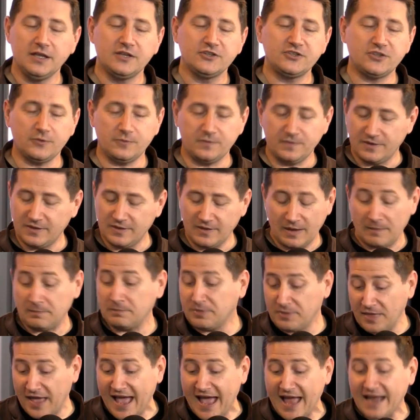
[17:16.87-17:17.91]
So
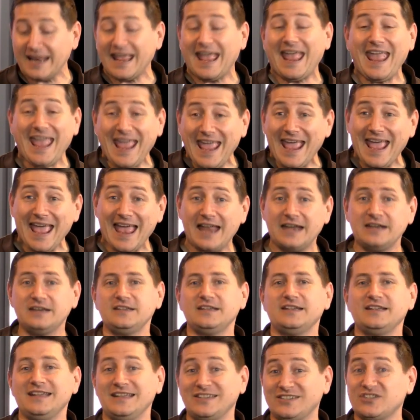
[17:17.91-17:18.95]
that,
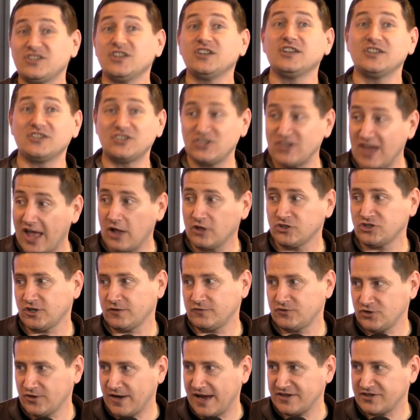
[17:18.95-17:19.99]
and it's the
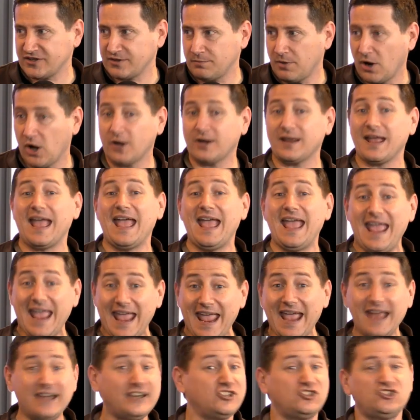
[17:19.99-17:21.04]
nostalgia of Jurassic Park,
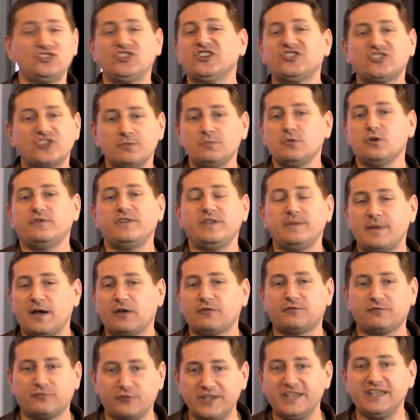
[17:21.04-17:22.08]
and it's just a movie
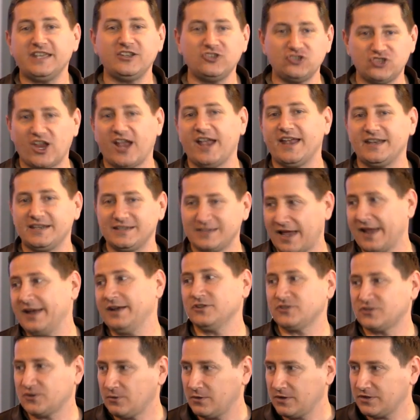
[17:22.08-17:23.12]
about freaking giant
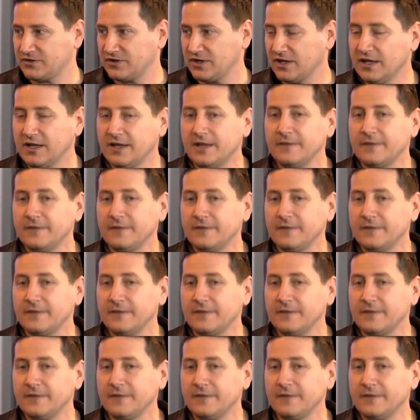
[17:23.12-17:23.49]
dinosaurs.